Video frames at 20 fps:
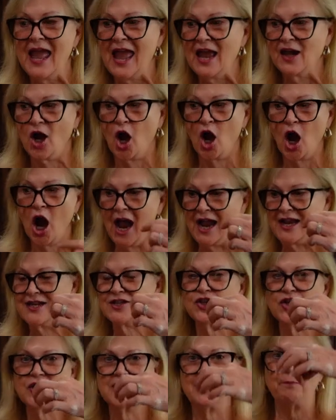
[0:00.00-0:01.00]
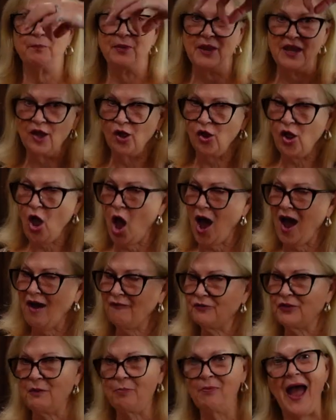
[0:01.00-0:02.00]
And our eyes are going to peel
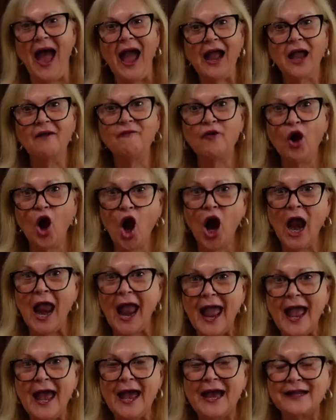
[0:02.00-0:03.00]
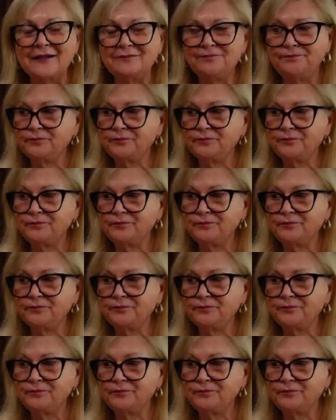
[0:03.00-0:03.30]
off the back of our head. You know it.